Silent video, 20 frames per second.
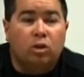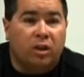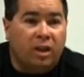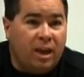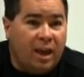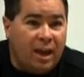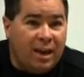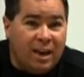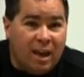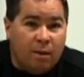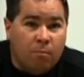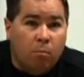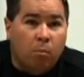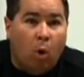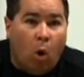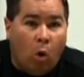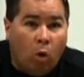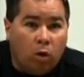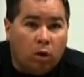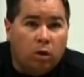again in
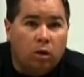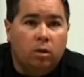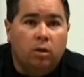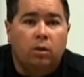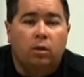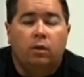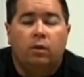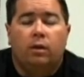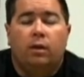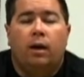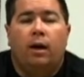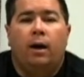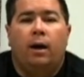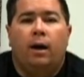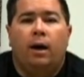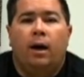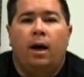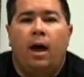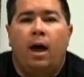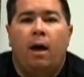bulk,
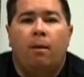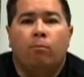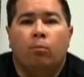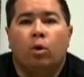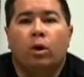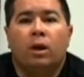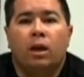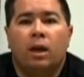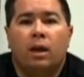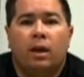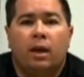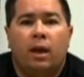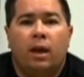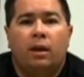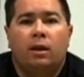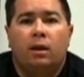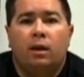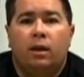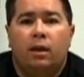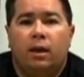and bring it
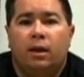in.